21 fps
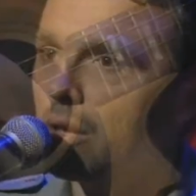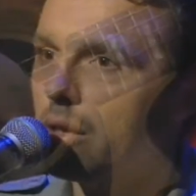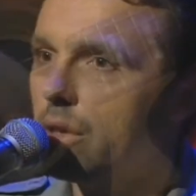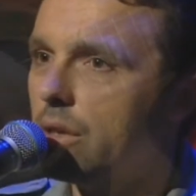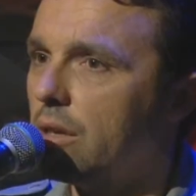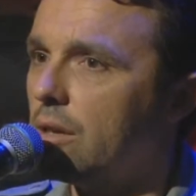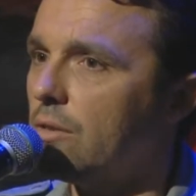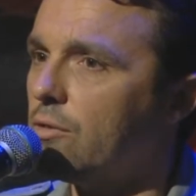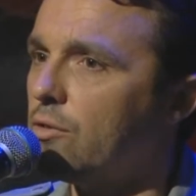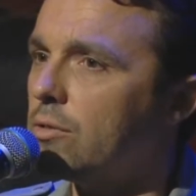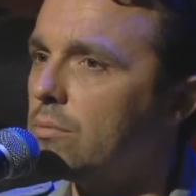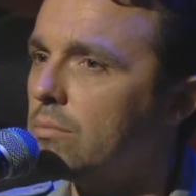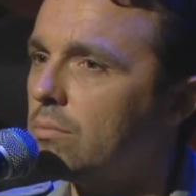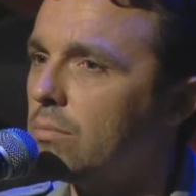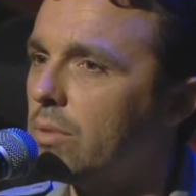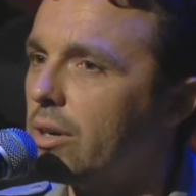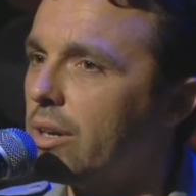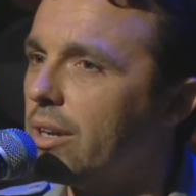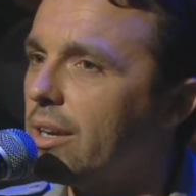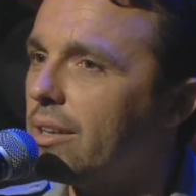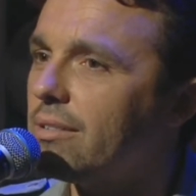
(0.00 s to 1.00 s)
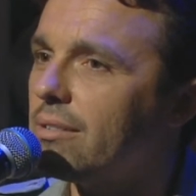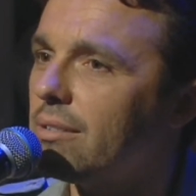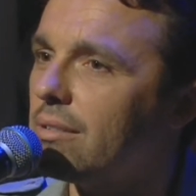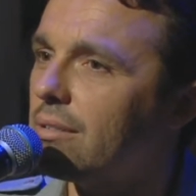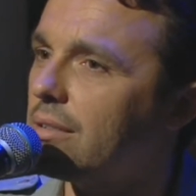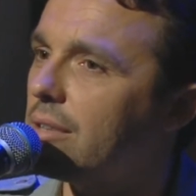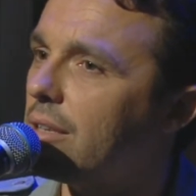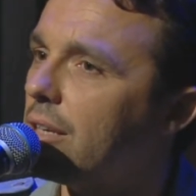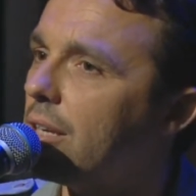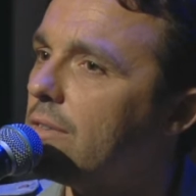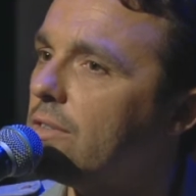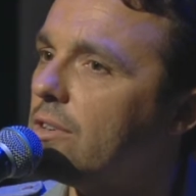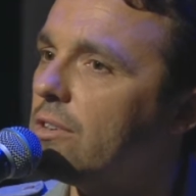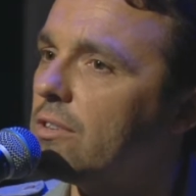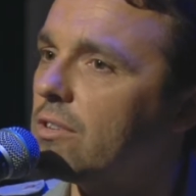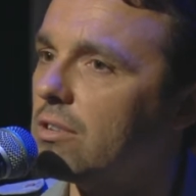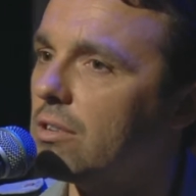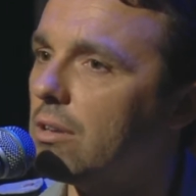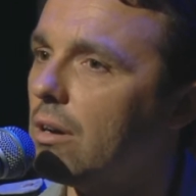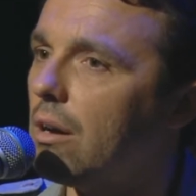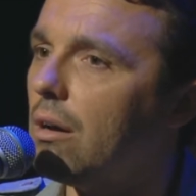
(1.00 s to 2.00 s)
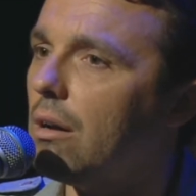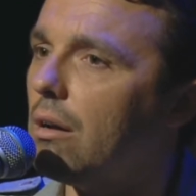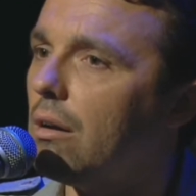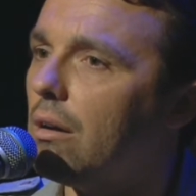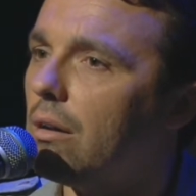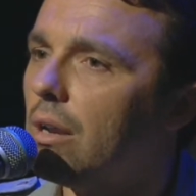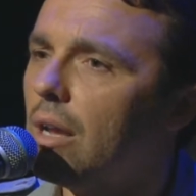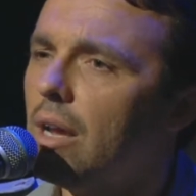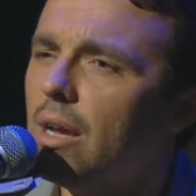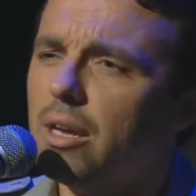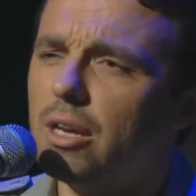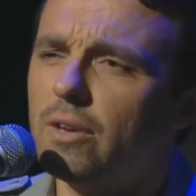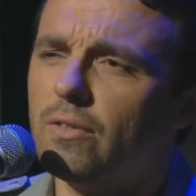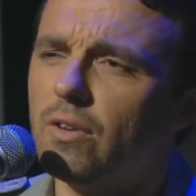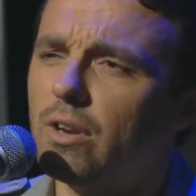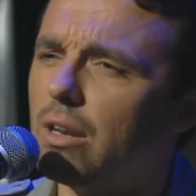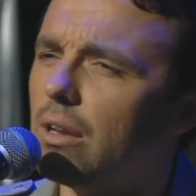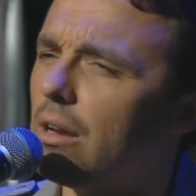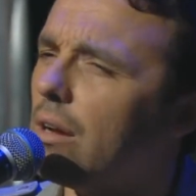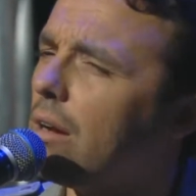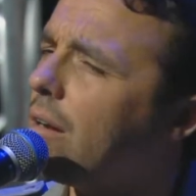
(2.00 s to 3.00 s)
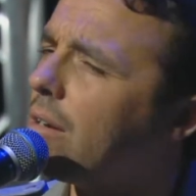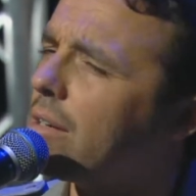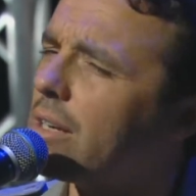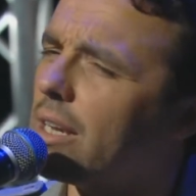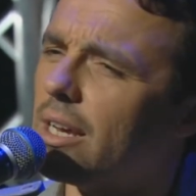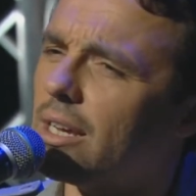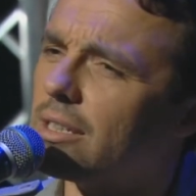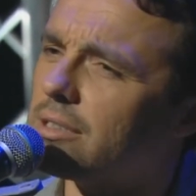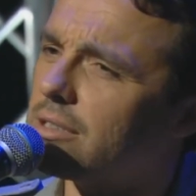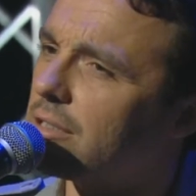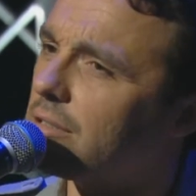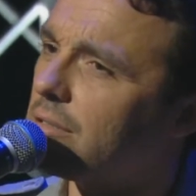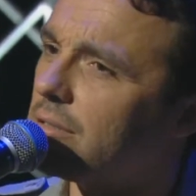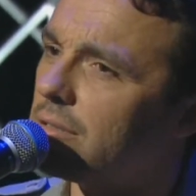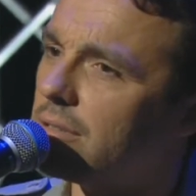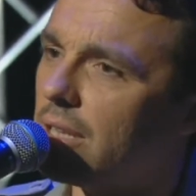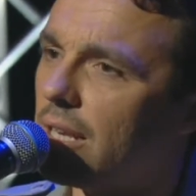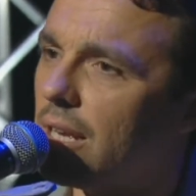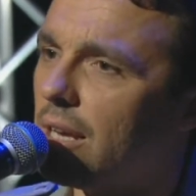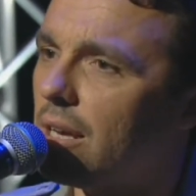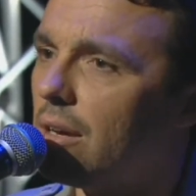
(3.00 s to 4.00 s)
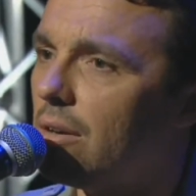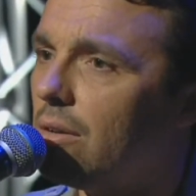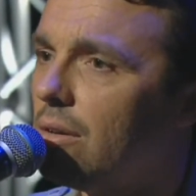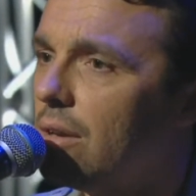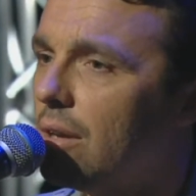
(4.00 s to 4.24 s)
Every breath, every thought, every long night till now,